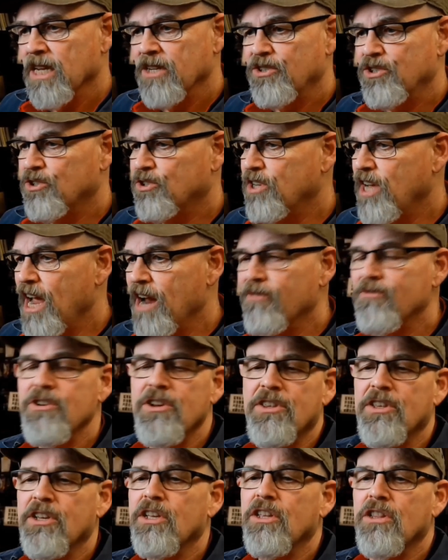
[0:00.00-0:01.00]
just
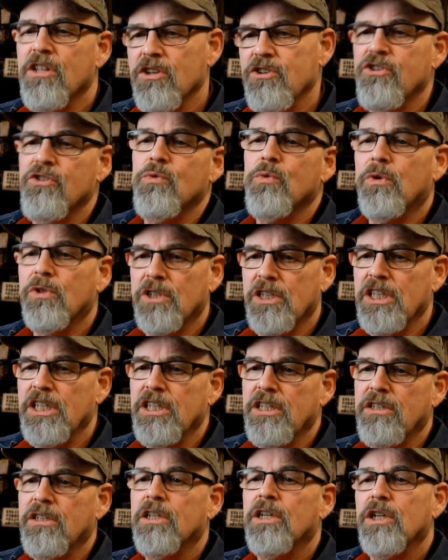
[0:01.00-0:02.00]
everything that you will
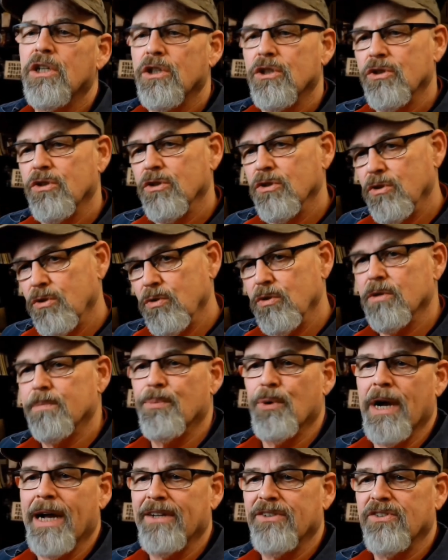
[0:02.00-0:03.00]
need to do the
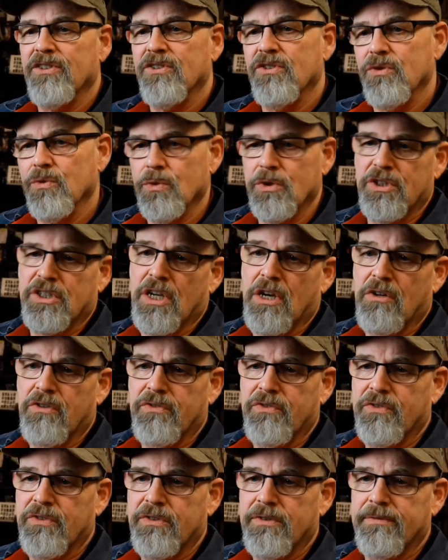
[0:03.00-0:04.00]
process
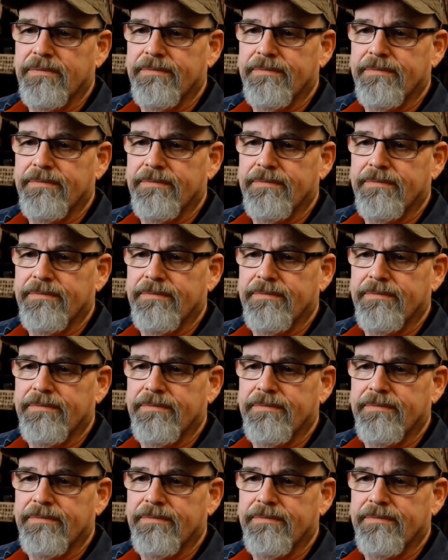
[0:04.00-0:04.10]
yourself.